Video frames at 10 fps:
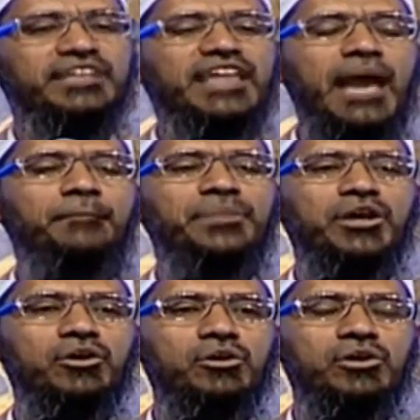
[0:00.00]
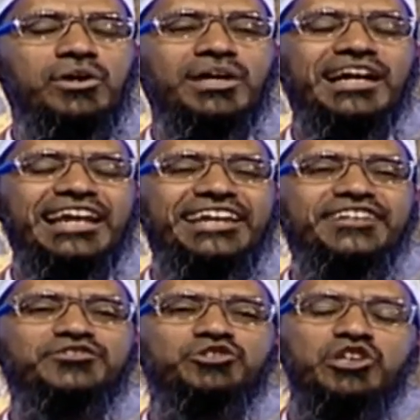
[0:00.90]
that the embryo
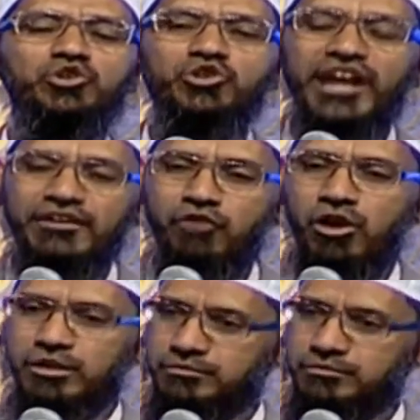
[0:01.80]
clings to the uterine wall.